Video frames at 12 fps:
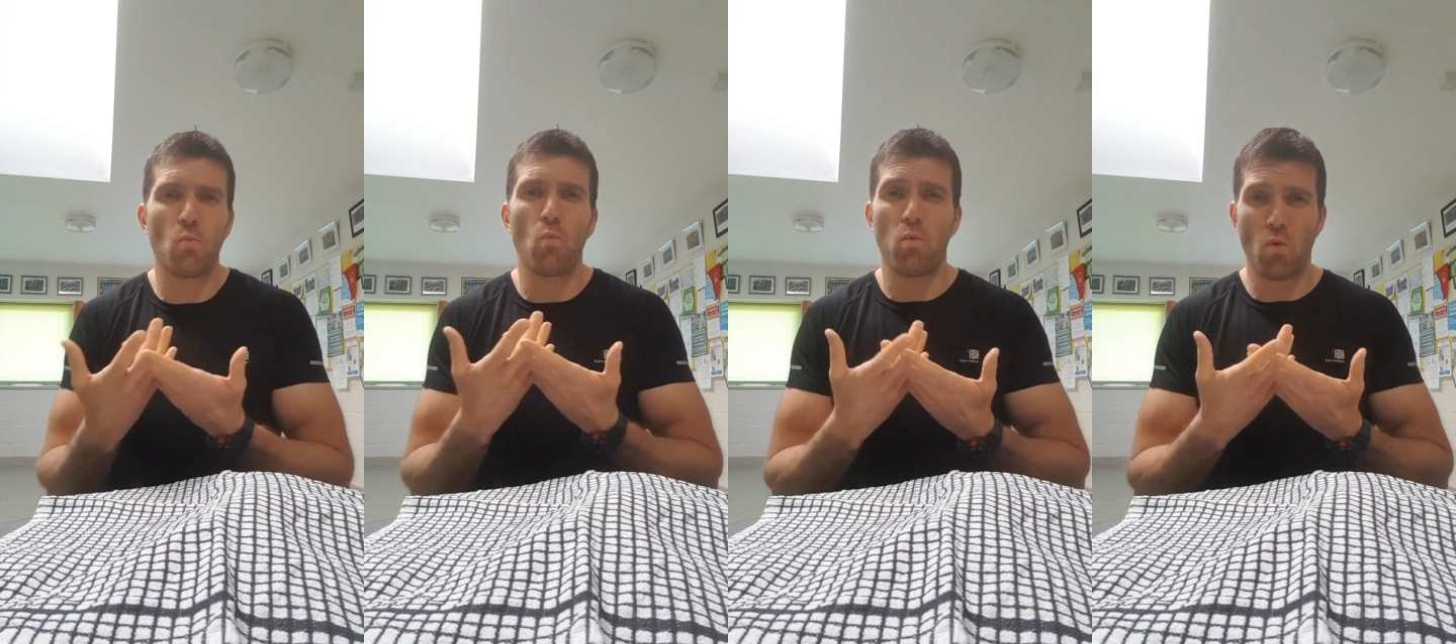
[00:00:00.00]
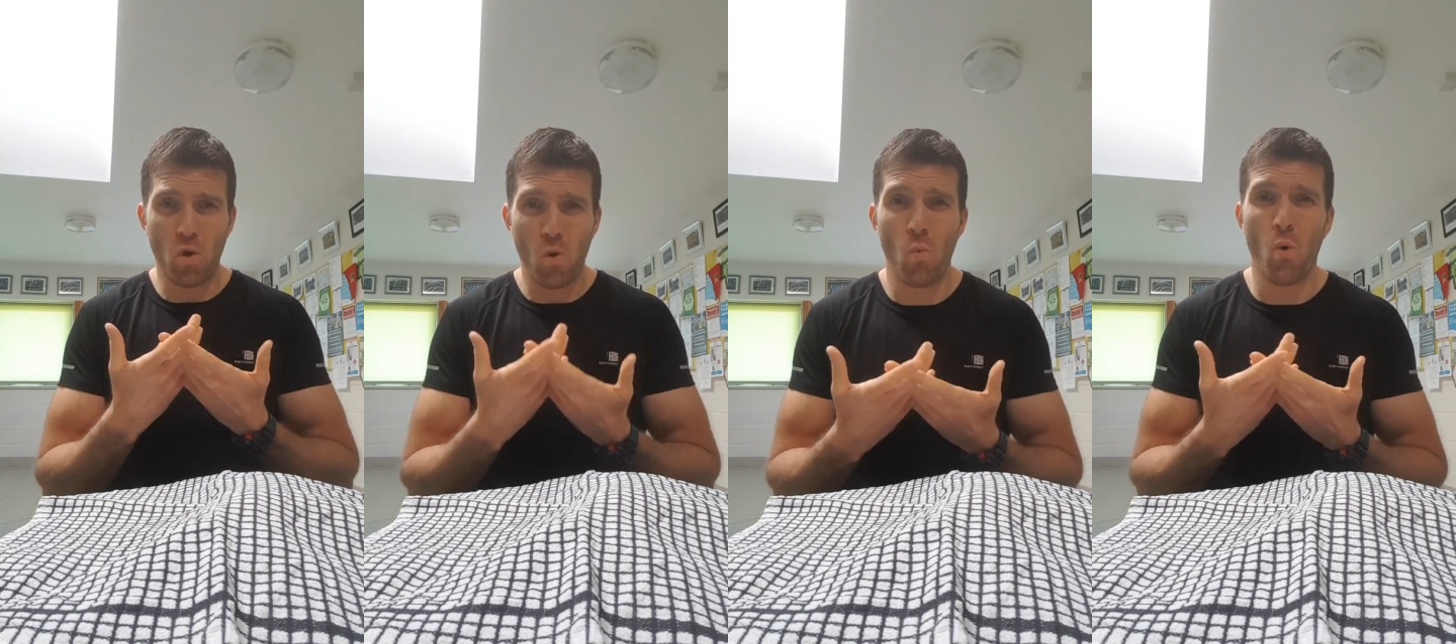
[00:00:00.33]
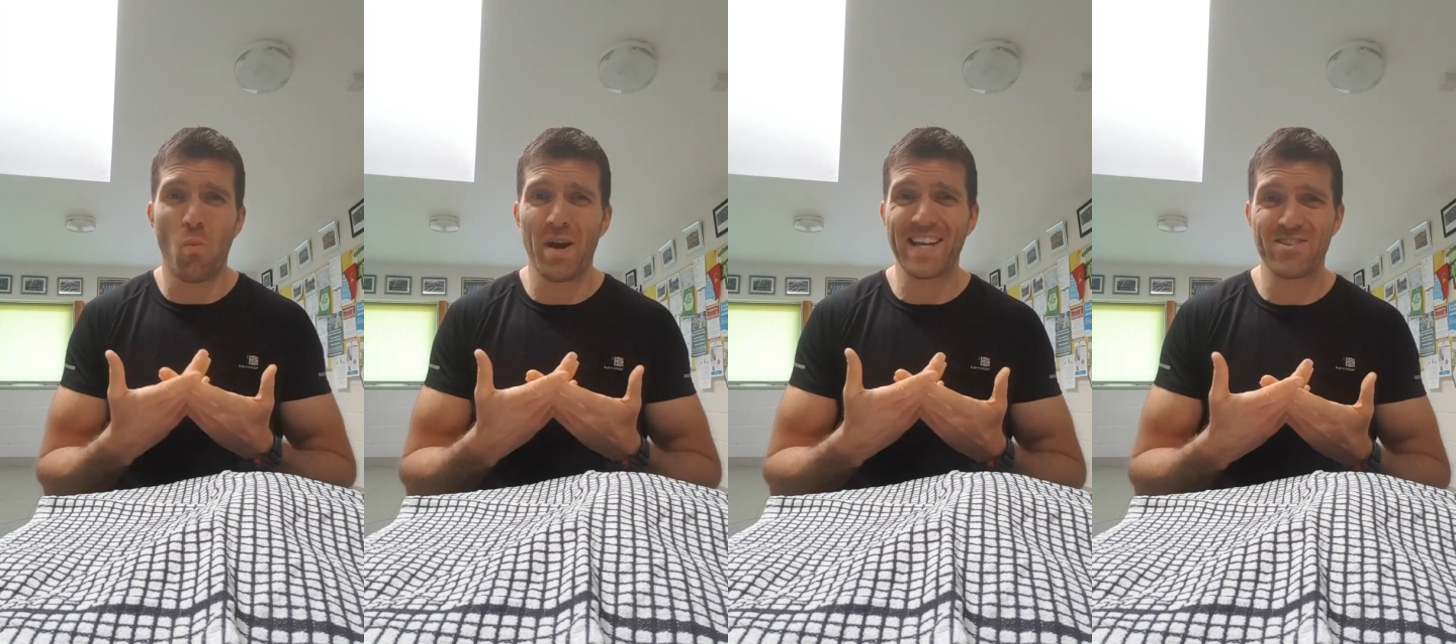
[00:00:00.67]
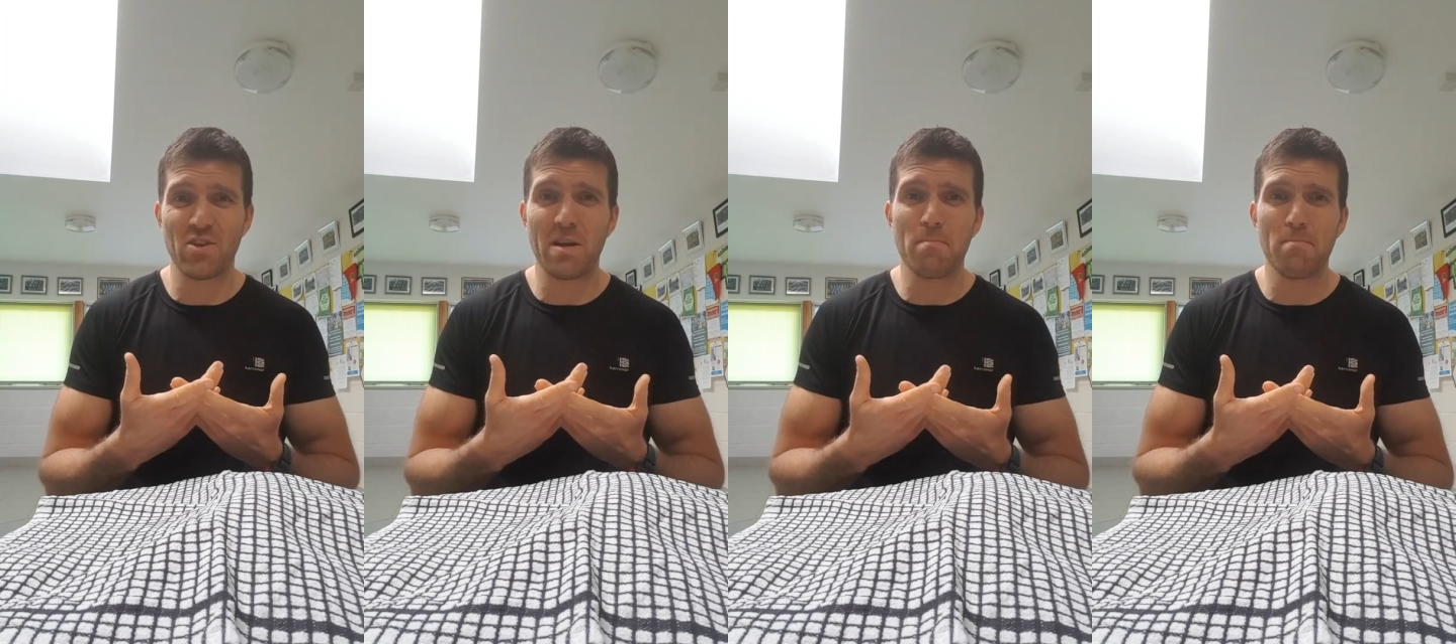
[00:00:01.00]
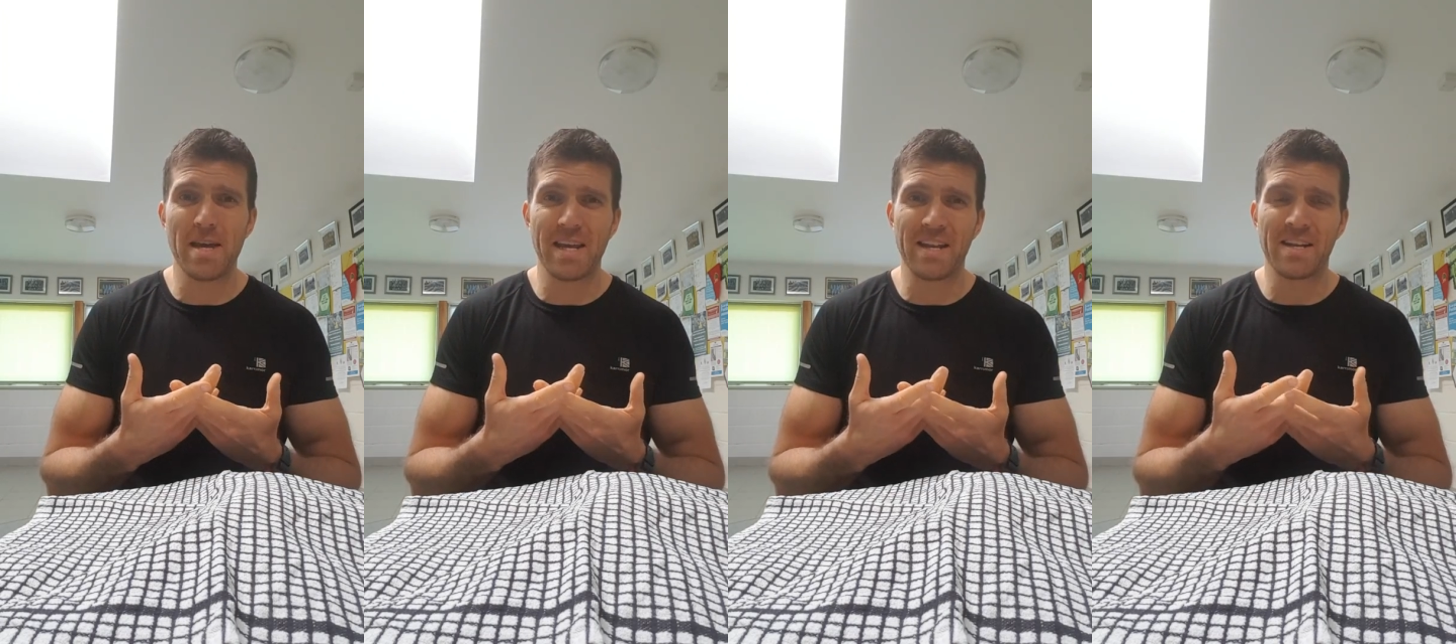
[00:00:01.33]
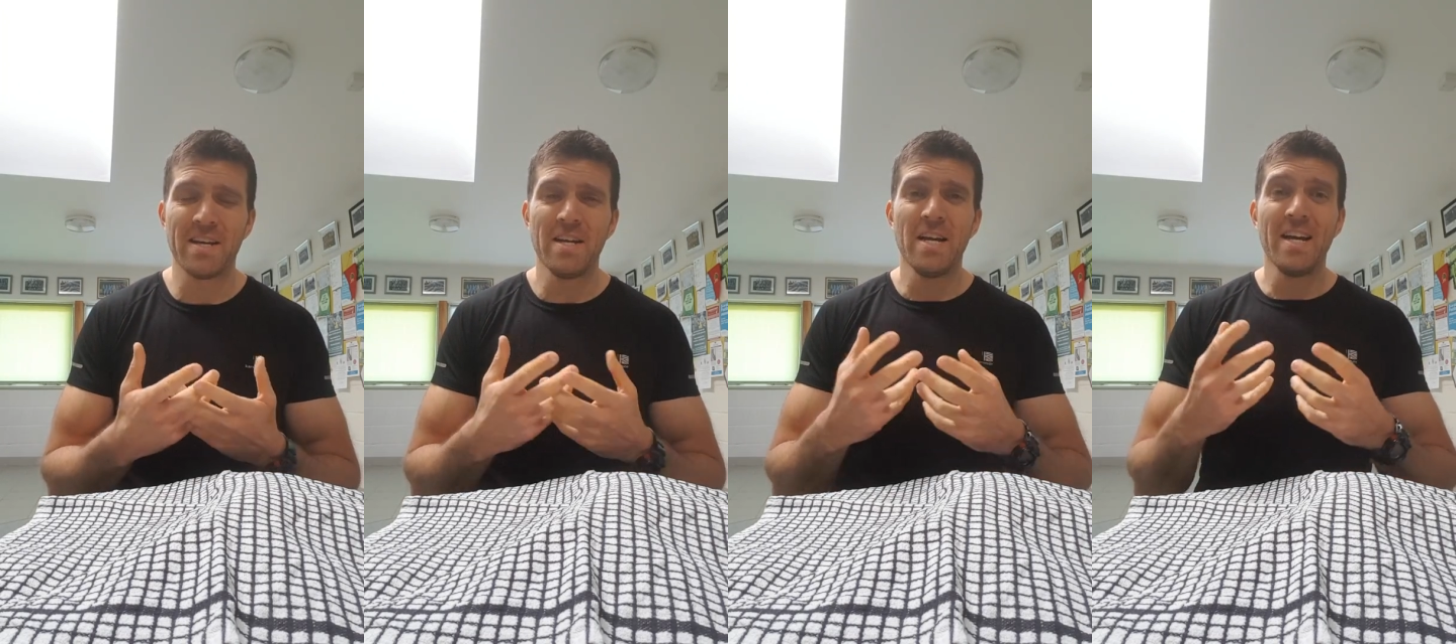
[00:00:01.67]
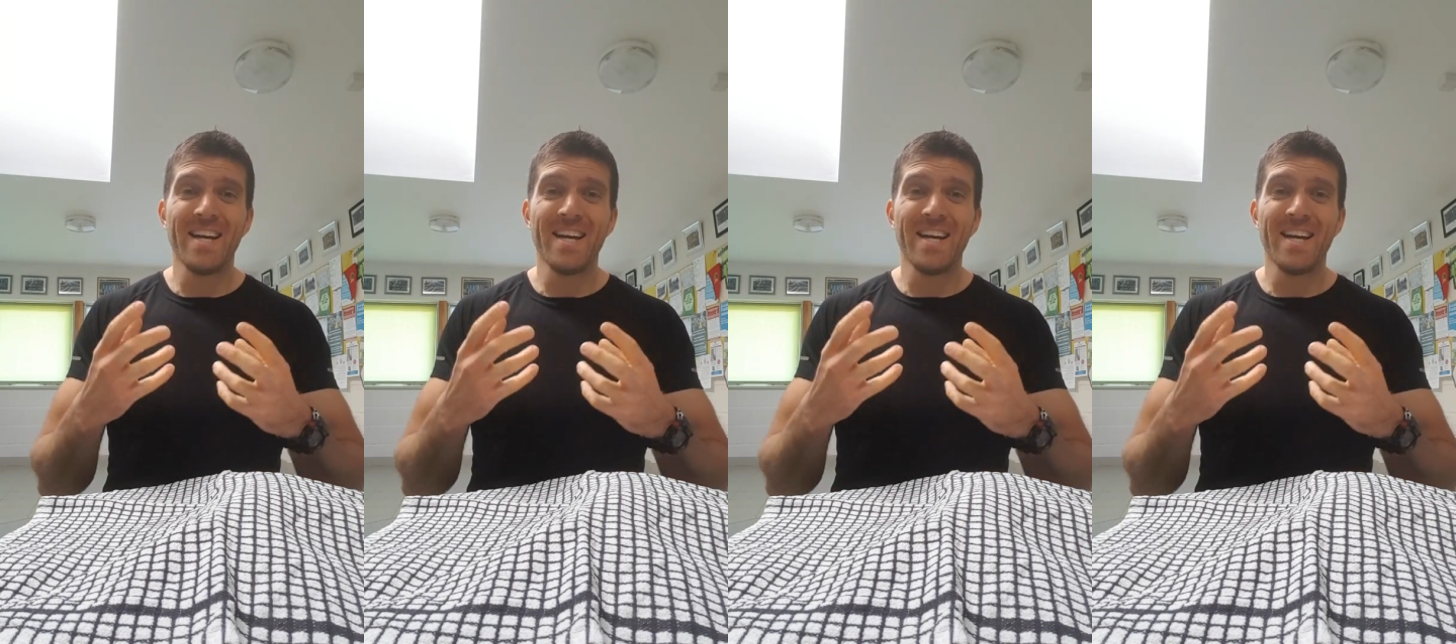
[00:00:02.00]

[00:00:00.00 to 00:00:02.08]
at what we actually mean.